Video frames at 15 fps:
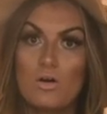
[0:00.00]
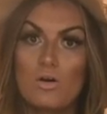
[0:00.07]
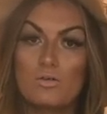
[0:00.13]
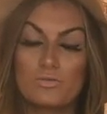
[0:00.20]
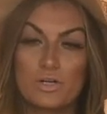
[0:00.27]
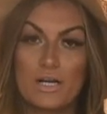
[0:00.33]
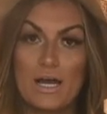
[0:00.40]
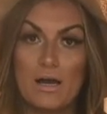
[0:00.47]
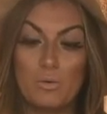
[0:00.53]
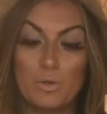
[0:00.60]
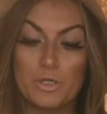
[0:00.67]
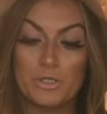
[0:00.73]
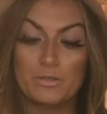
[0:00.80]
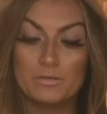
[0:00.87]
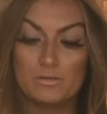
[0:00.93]
over an
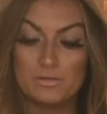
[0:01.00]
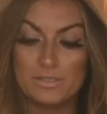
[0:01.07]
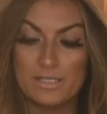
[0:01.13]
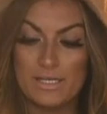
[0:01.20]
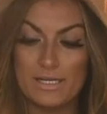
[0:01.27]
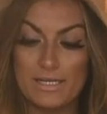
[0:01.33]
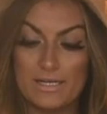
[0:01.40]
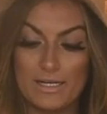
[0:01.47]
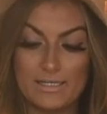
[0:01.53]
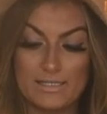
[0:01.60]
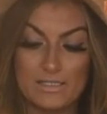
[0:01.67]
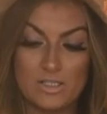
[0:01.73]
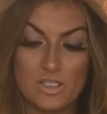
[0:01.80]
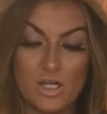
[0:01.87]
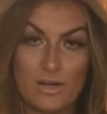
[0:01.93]
hour to get it nice
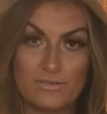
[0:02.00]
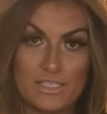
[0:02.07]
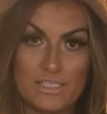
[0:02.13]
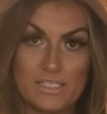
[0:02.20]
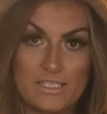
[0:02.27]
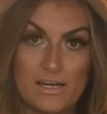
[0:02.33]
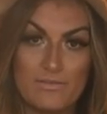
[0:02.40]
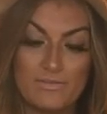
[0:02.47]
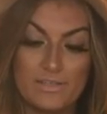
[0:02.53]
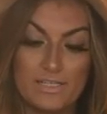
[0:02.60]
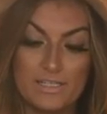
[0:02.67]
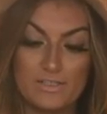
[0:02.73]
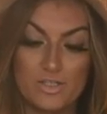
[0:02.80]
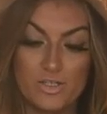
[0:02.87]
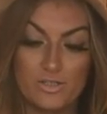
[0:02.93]
and soft and stuff, and then
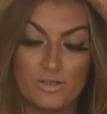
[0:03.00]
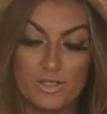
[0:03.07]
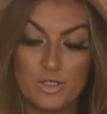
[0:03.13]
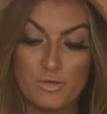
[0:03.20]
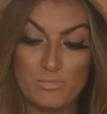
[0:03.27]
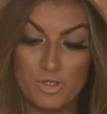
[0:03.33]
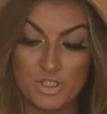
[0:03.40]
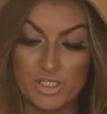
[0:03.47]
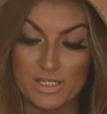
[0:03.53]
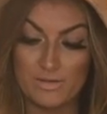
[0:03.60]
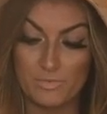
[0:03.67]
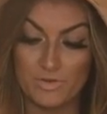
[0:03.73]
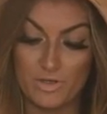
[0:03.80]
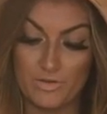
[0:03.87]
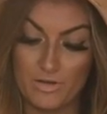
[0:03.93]
it turns, then you mush it in
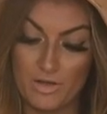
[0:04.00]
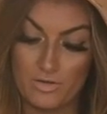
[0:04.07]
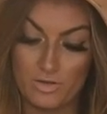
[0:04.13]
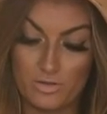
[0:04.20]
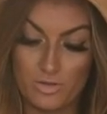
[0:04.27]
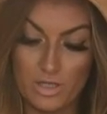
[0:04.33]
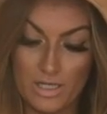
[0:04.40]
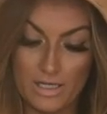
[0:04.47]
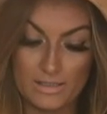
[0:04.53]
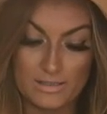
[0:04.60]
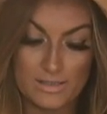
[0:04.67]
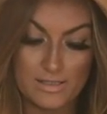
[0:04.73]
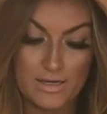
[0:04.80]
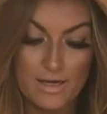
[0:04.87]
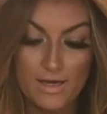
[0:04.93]
with all the other
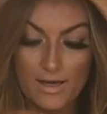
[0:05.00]
ingredients.